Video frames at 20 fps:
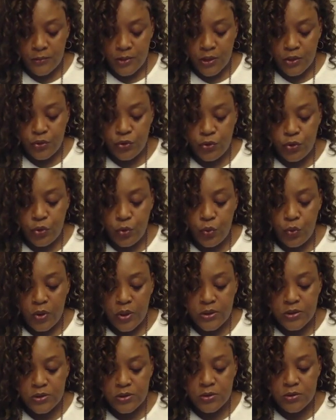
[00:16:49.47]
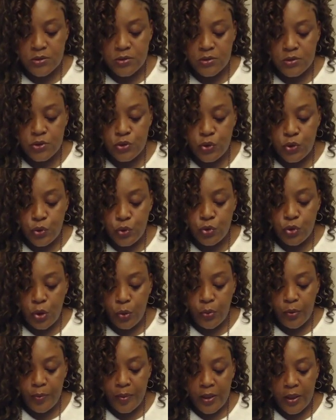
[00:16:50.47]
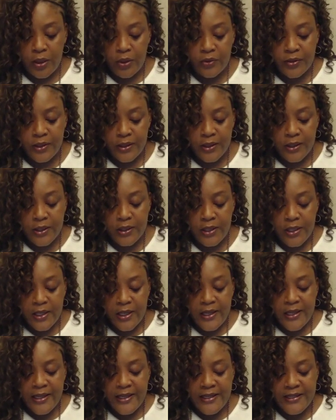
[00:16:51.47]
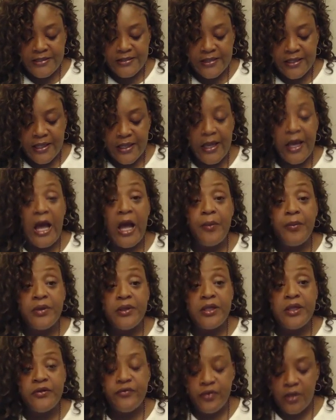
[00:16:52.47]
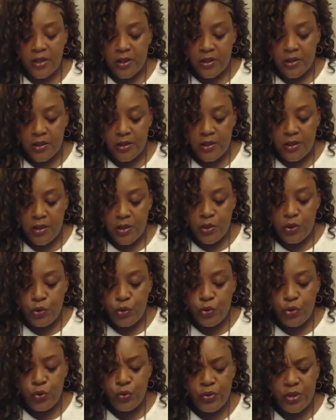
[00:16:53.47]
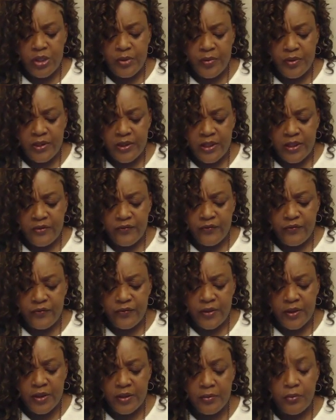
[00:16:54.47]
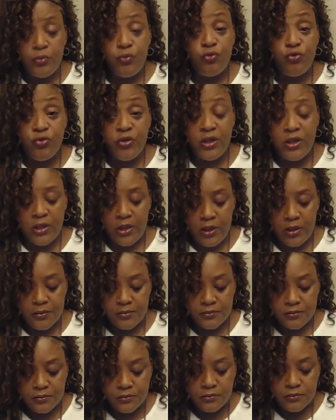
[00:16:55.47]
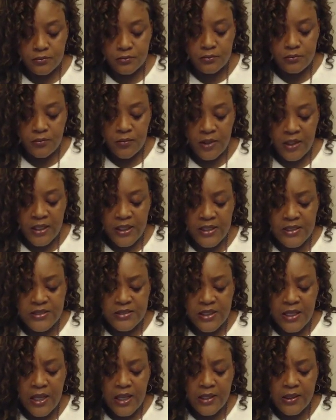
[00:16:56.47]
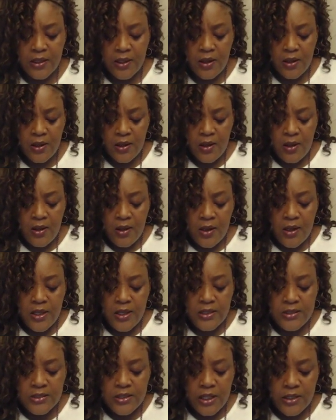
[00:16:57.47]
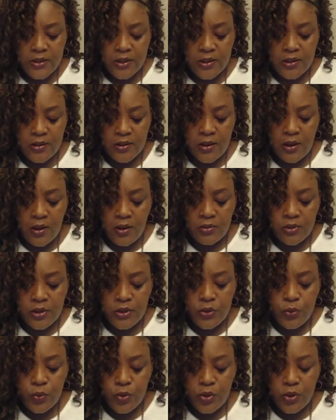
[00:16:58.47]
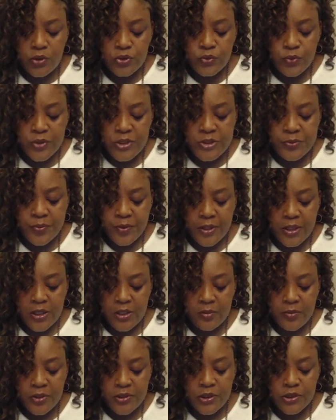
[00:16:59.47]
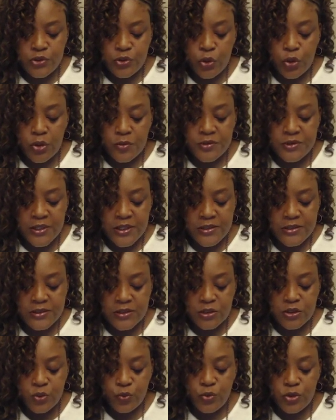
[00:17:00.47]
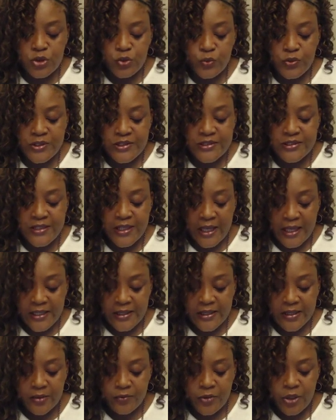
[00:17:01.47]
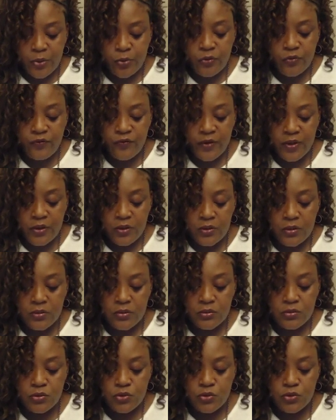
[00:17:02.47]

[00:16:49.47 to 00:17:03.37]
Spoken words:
Do you want do you know what Paul did? He said, I believe God. Do you really believe him? Really? It is not it is not only the words we speak, but the circumstances under which we say them that reveal